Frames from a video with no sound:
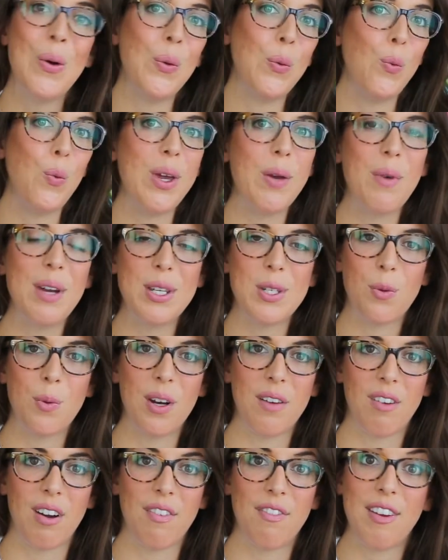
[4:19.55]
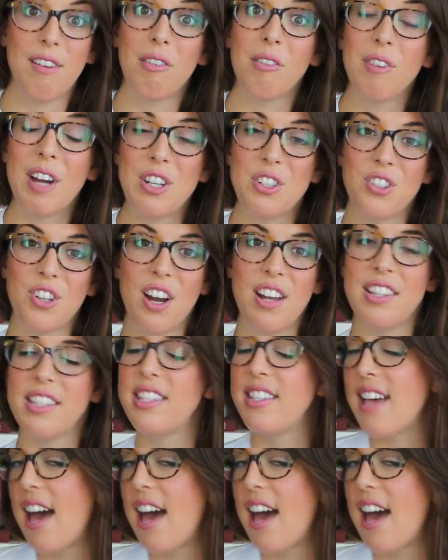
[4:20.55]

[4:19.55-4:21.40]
We went to one of our favorite restaurants,